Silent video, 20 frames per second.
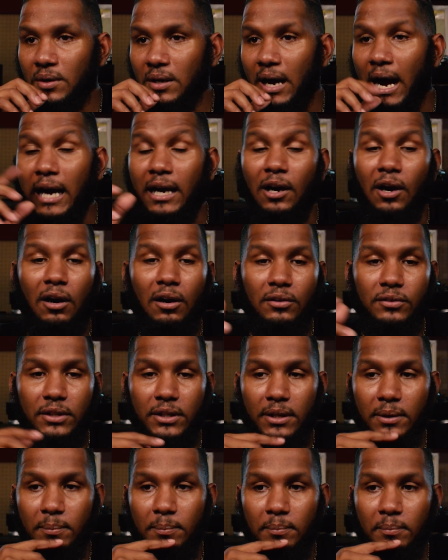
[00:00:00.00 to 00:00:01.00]
I called
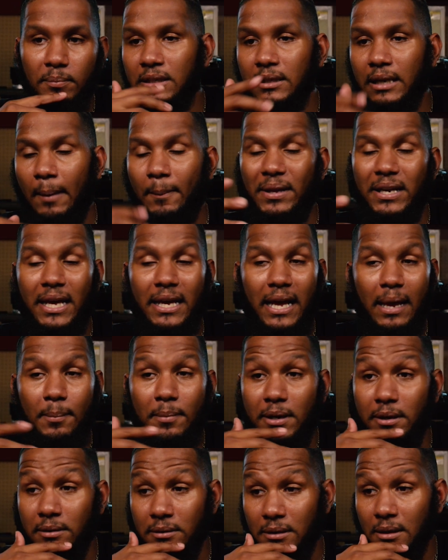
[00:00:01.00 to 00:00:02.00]
them. I mean, they gave
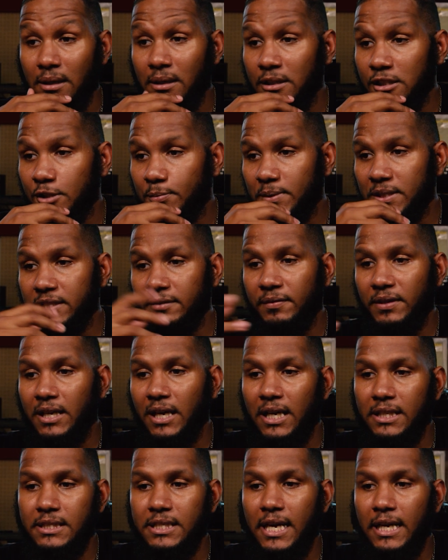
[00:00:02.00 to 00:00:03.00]
me a, a, specific
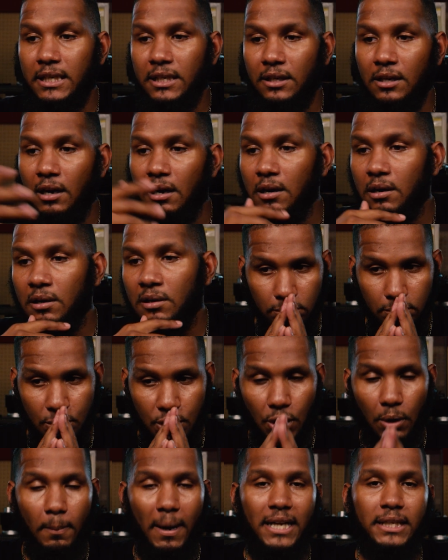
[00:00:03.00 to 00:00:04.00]
contact to call.
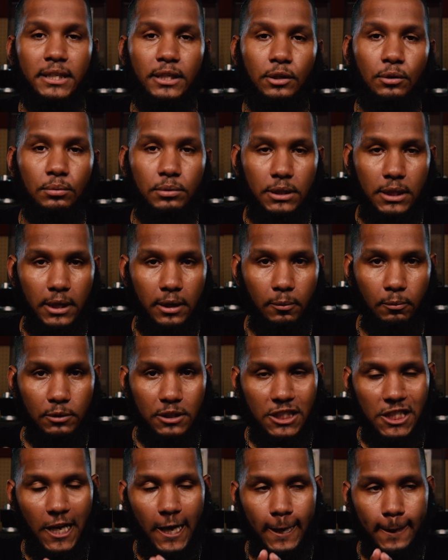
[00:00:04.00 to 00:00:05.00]
So my deal with them
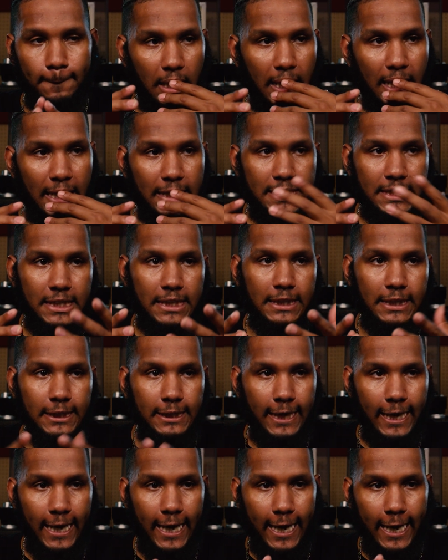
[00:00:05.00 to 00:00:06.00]
was like, I seen that
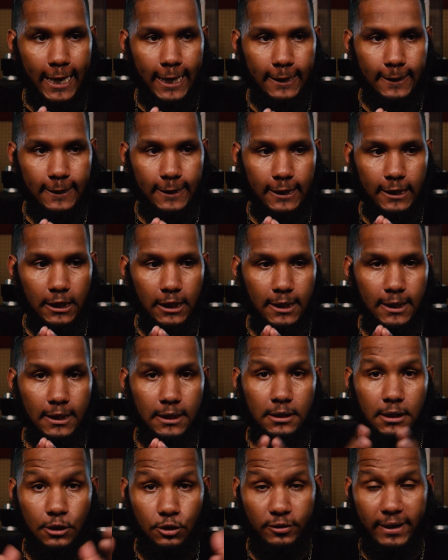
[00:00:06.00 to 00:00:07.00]
they had the uh,
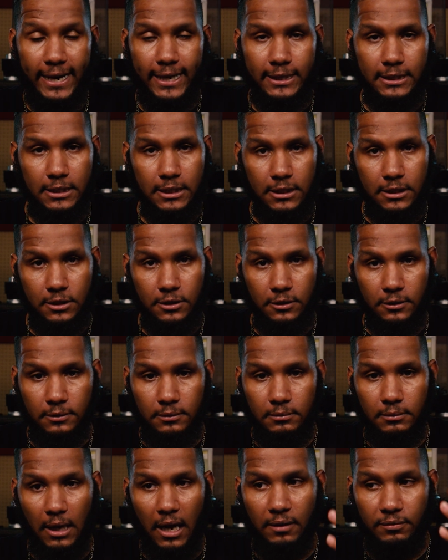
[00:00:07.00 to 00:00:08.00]
the dragon sensor
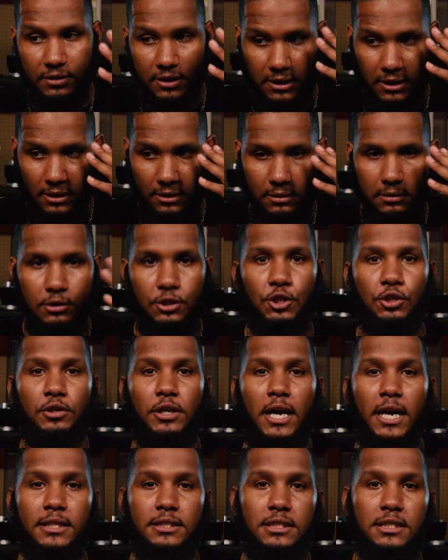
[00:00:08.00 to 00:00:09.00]
obviously
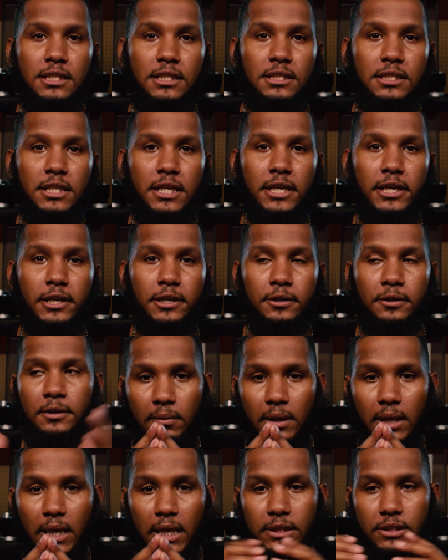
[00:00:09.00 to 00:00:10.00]
curiosity's there.
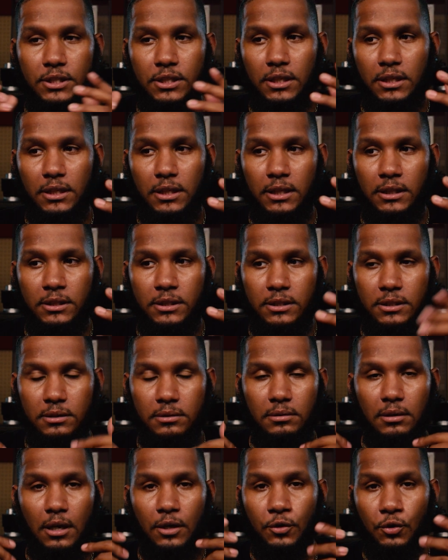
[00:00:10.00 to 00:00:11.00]
It's a it's
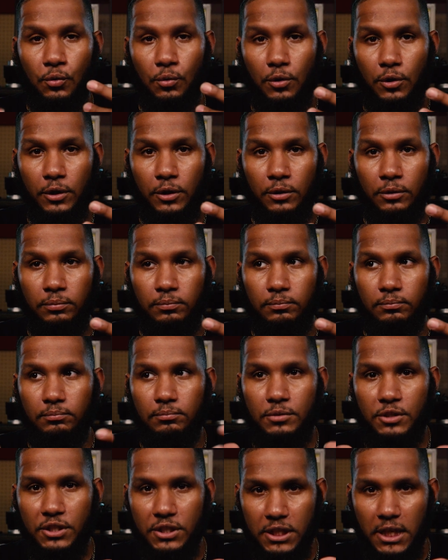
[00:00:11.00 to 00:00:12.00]
a newer
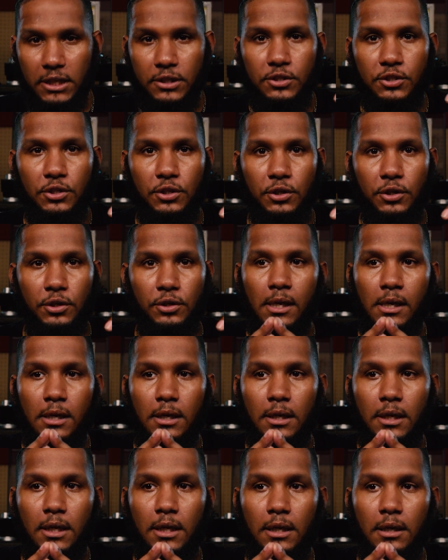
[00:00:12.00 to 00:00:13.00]
sensor.
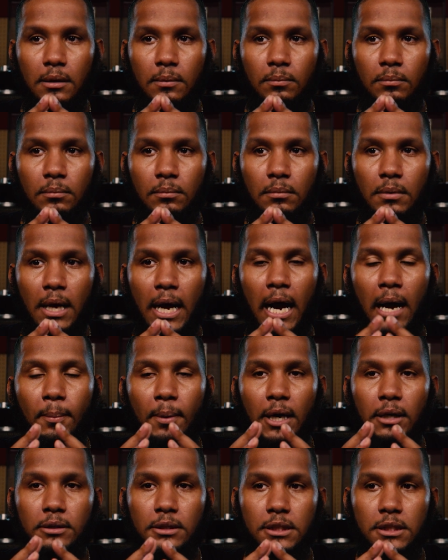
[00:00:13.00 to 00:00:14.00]
Um, how
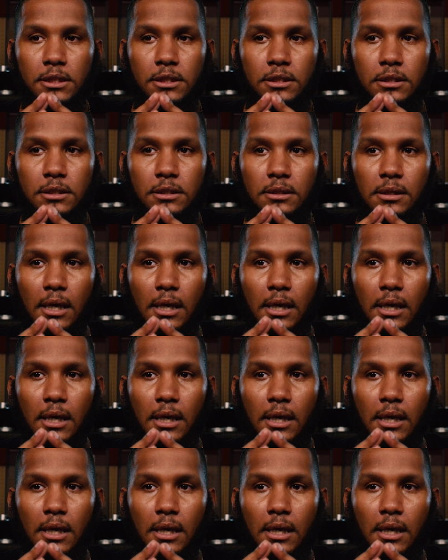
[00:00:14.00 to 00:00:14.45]
about this?